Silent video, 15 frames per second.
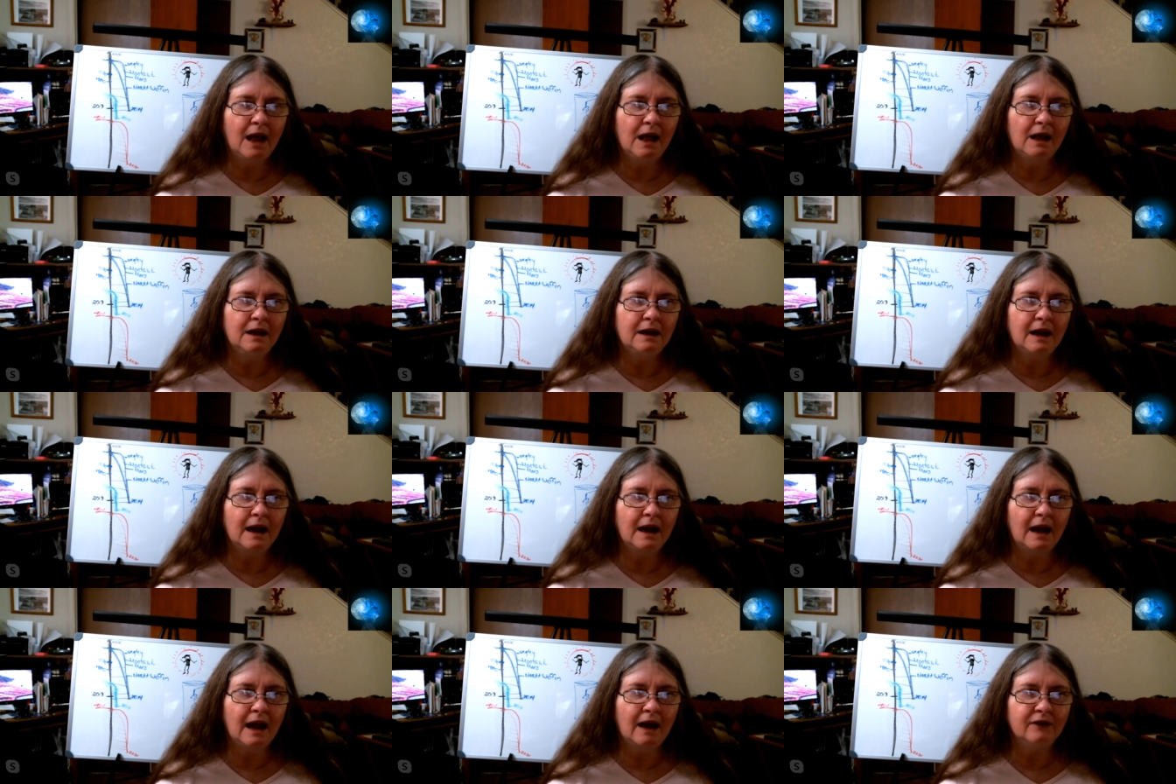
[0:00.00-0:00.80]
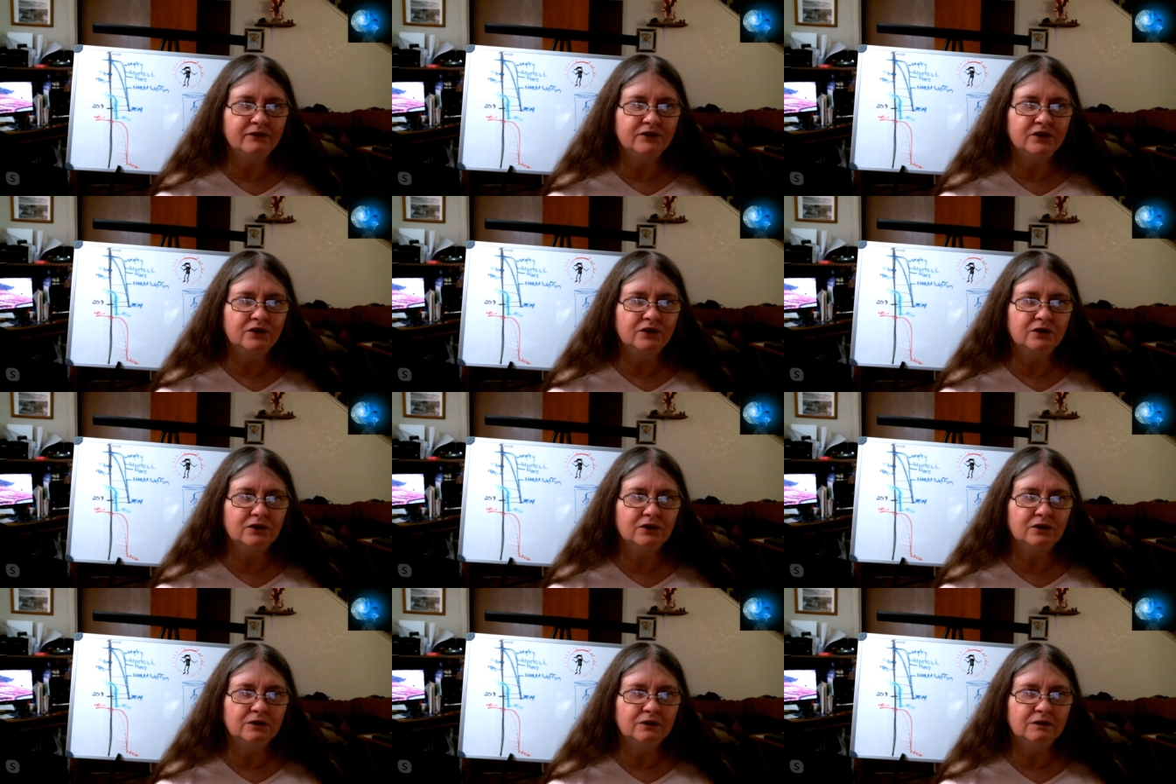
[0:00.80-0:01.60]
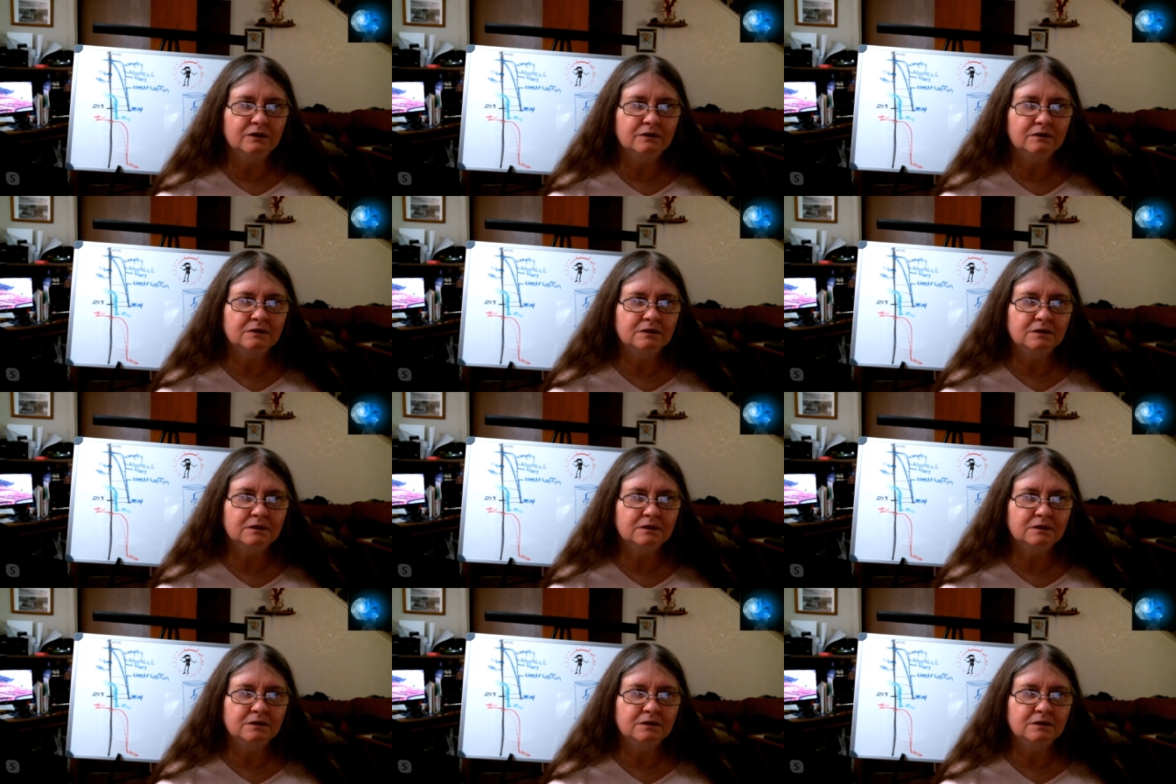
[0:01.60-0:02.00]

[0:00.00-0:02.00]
And after